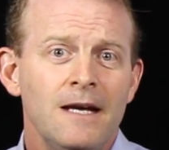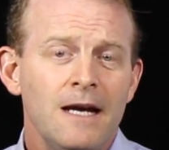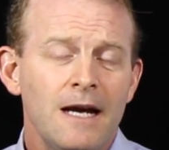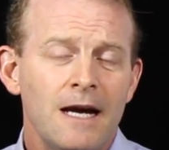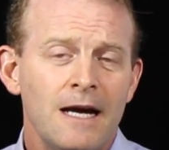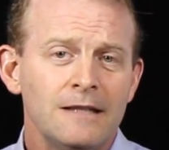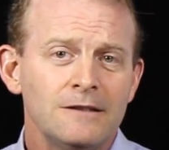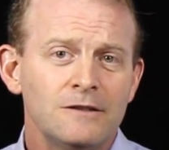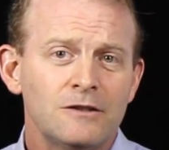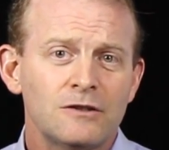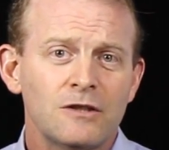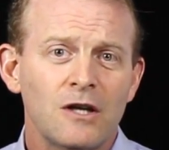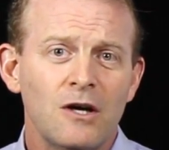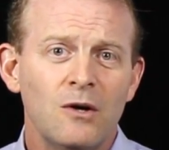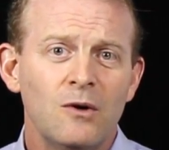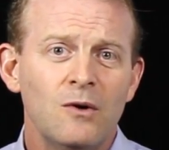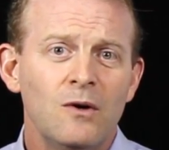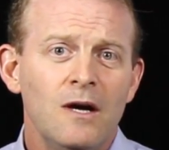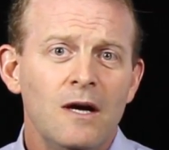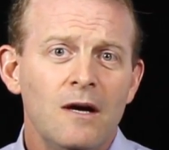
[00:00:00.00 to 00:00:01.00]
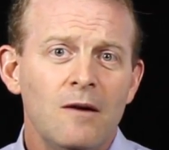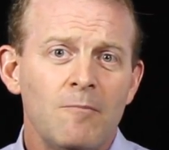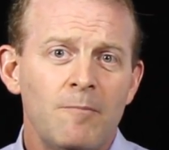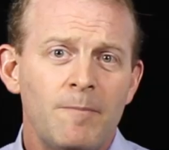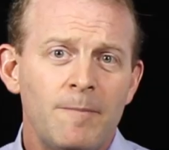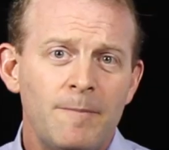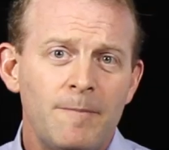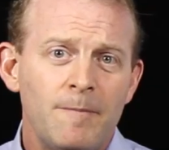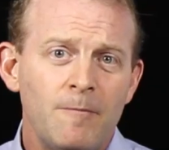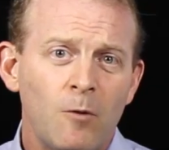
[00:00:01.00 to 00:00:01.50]
And so
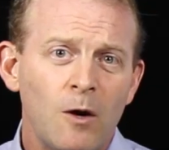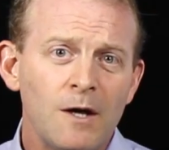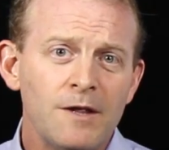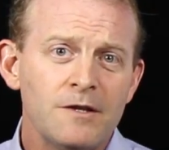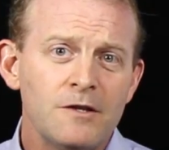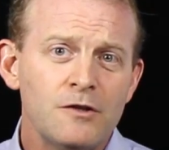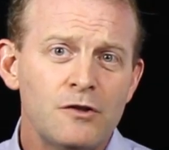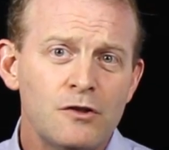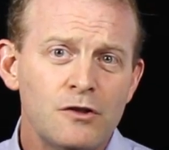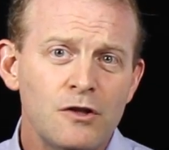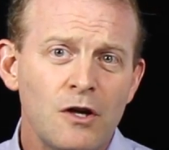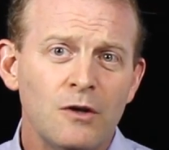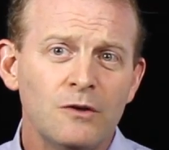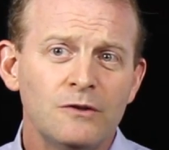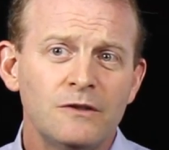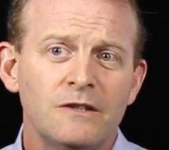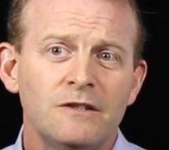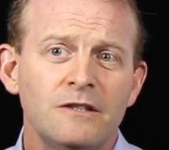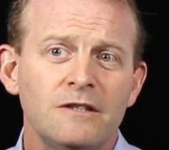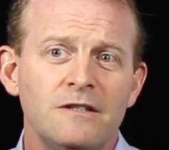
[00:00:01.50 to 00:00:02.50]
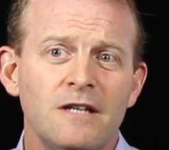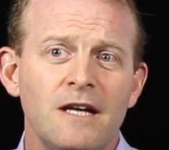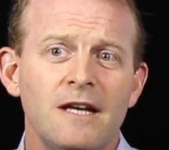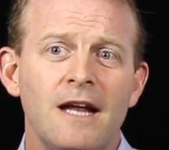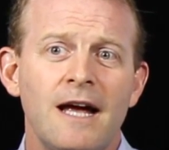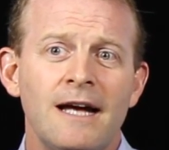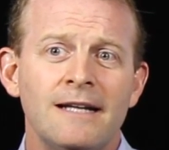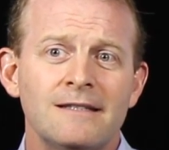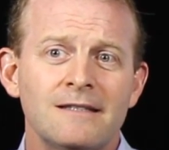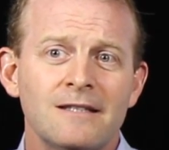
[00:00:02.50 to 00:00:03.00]
what this shows us is that
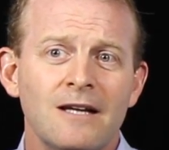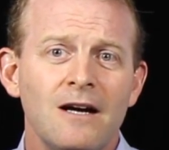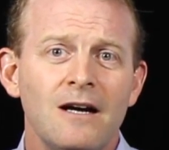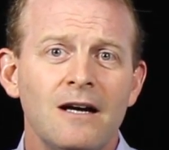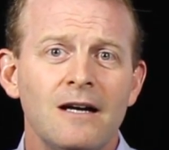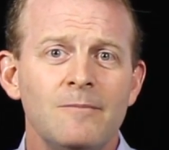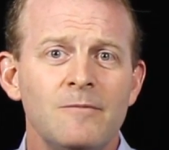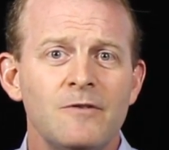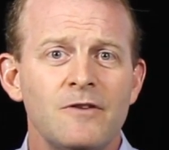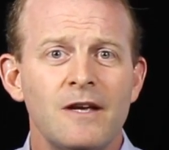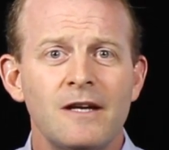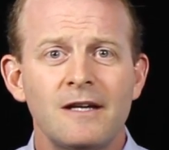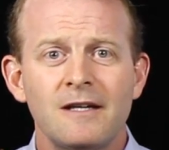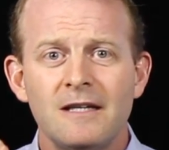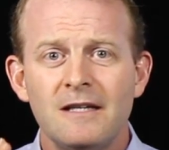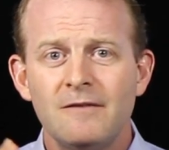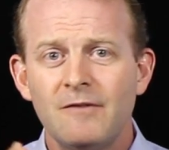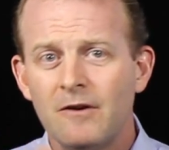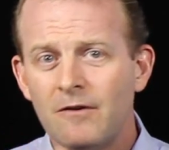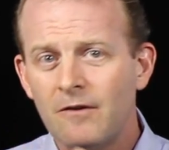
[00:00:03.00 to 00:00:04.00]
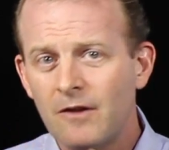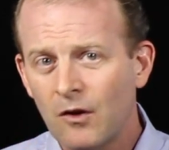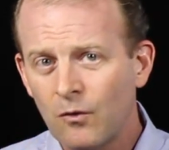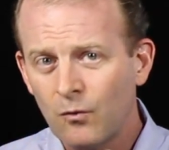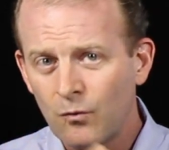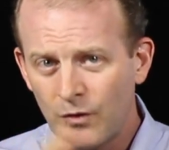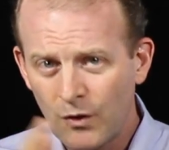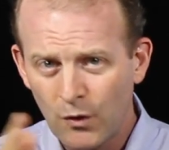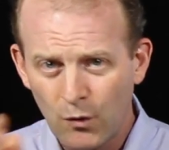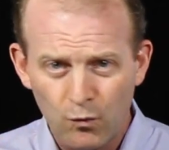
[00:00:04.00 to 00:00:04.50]
at times they can even,
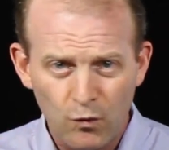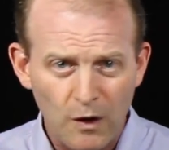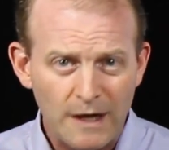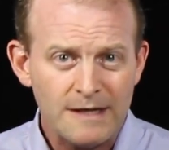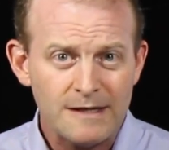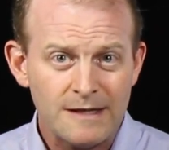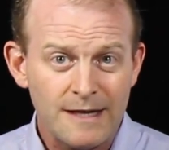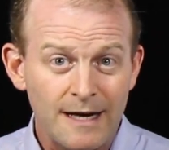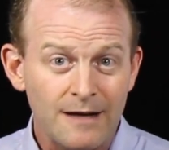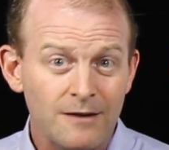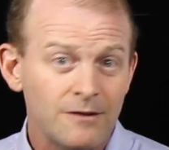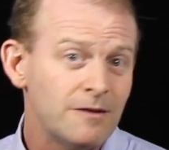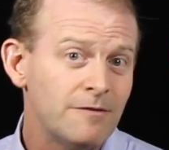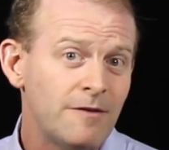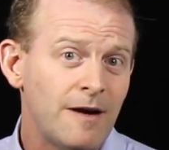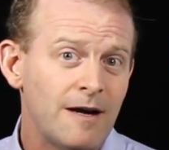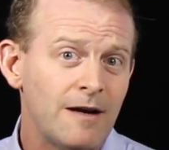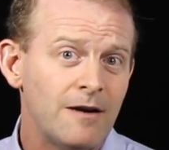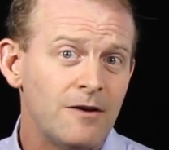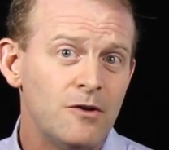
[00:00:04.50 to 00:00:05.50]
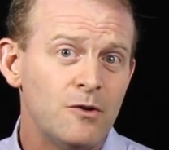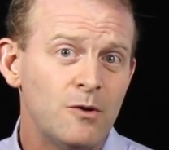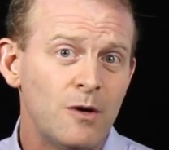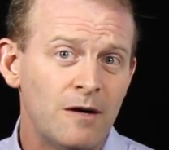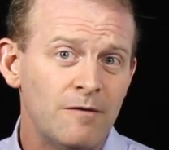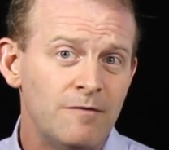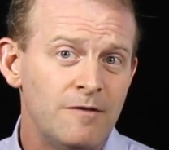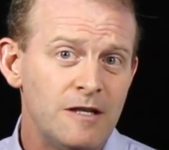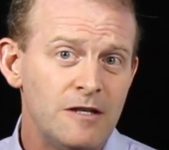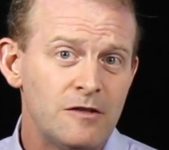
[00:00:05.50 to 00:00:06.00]
they'll write down the value
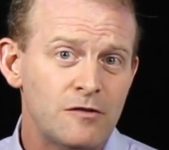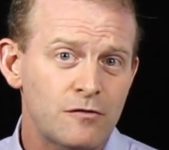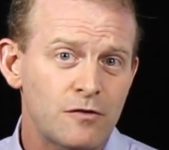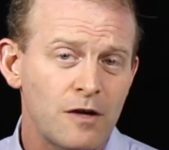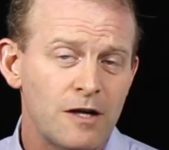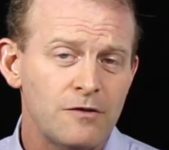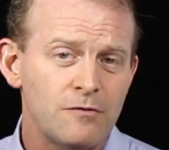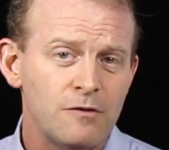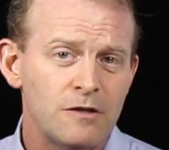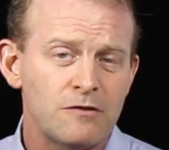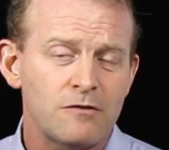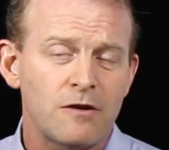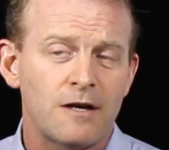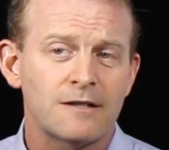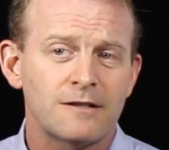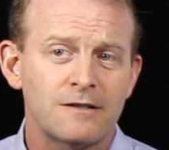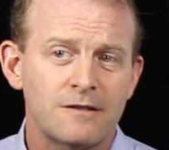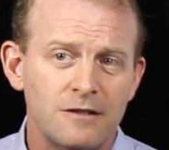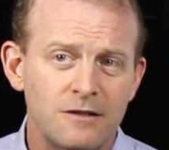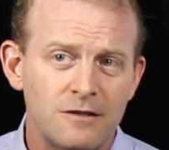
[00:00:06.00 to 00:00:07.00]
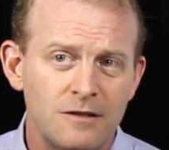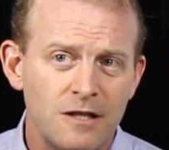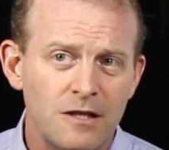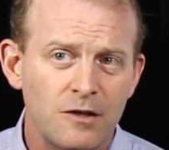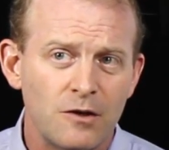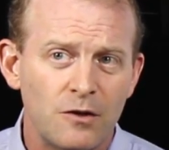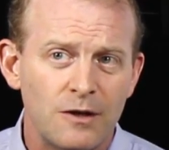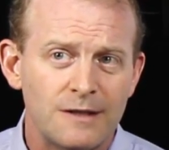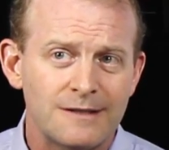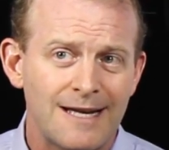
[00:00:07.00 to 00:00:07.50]
of these treasury stocks to
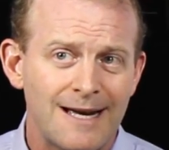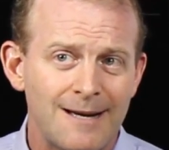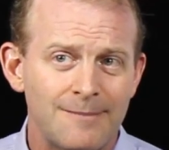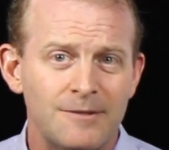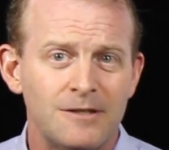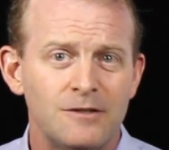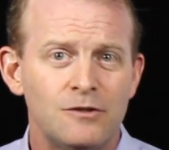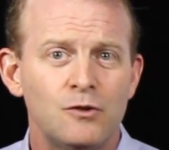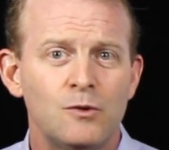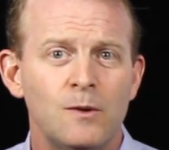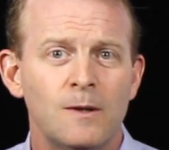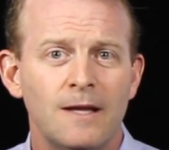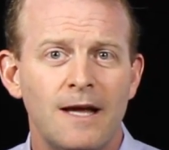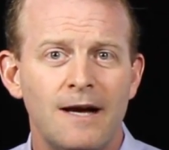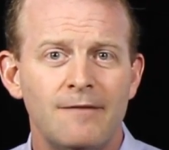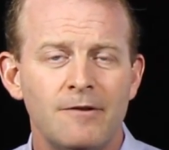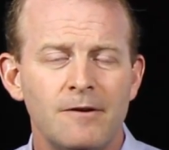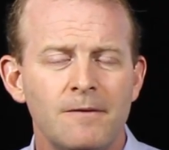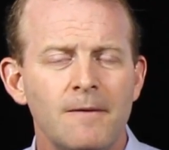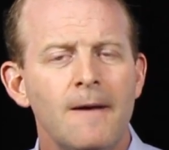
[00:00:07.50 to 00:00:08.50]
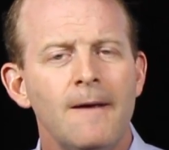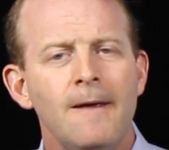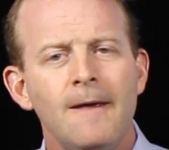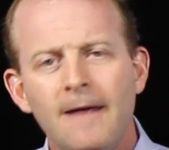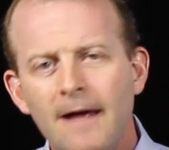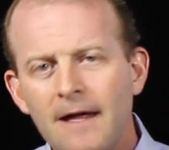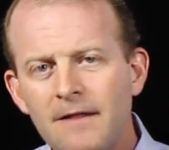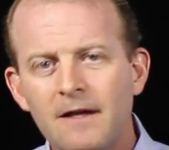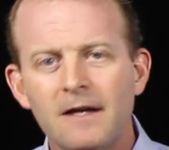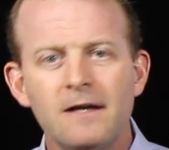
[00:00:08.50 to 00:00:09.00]
0, as happened in 2011,
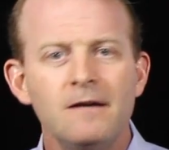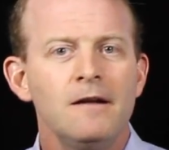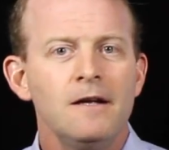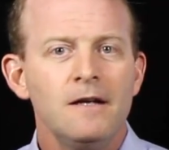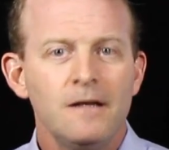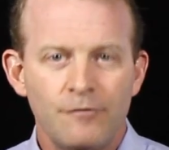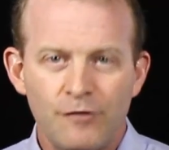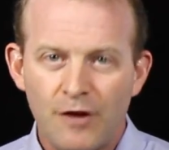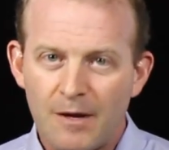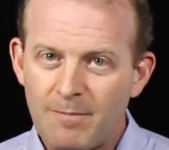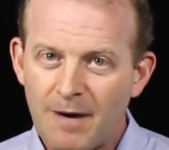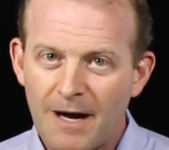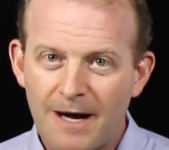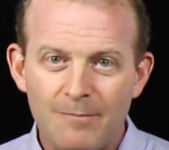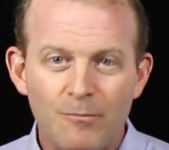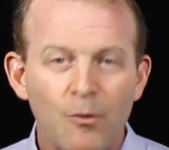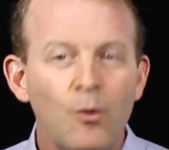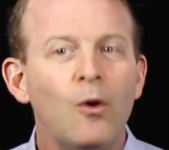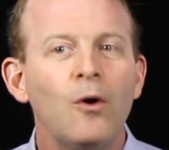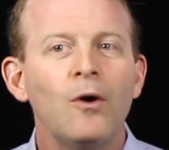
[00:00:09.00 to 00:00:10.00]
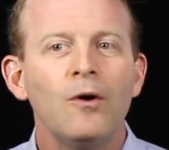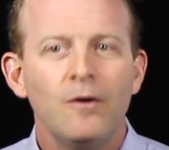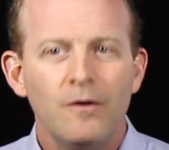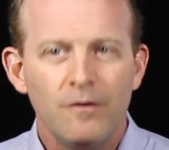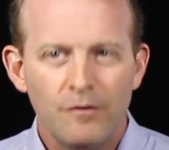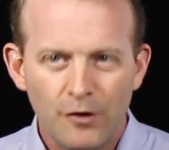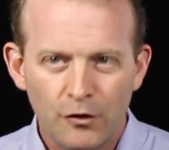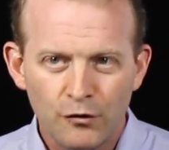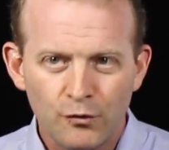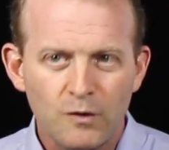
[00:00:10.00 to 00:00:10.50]
and then if they buy more,
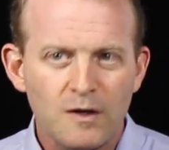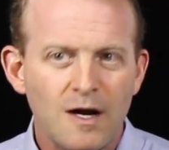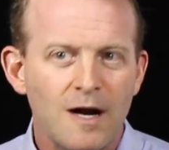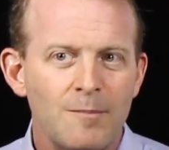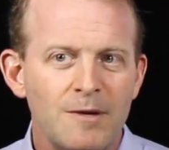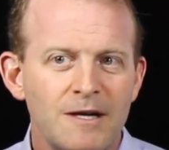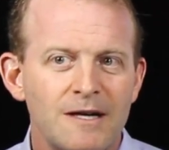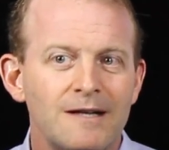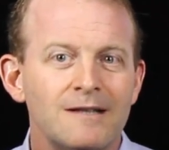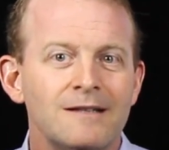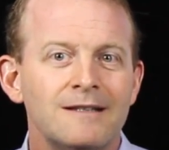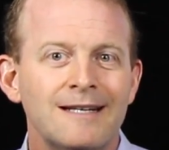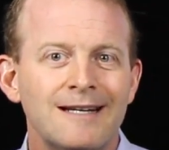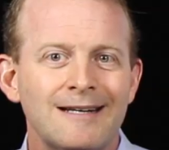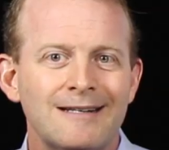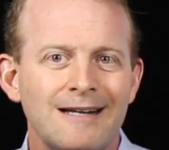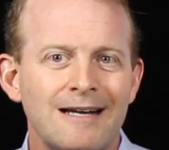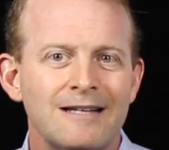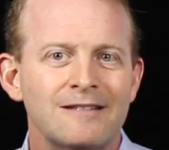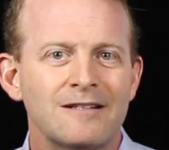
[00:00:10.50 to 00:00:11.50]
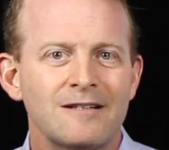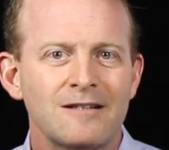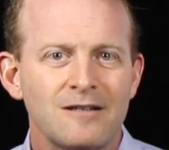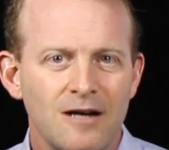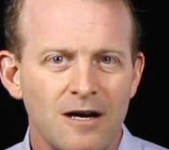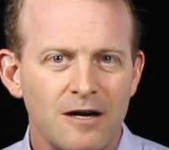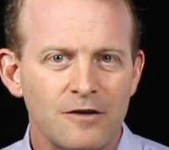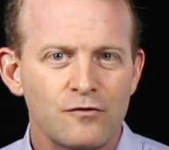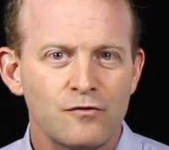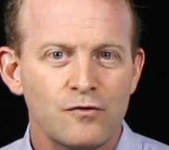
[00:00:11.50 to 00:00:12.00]
those will come in again as a
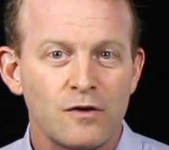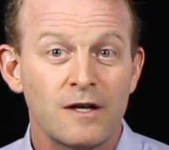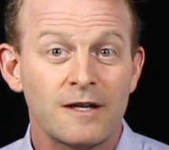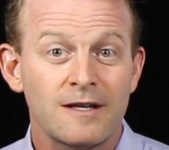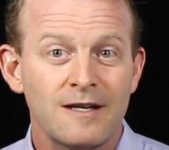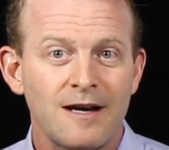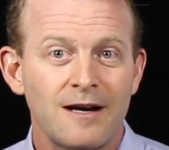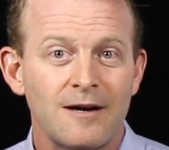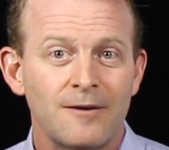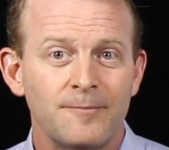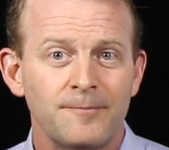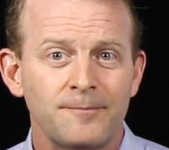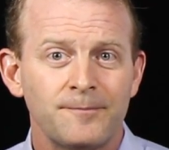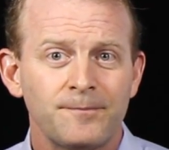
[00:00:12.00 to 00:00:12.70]
contra account.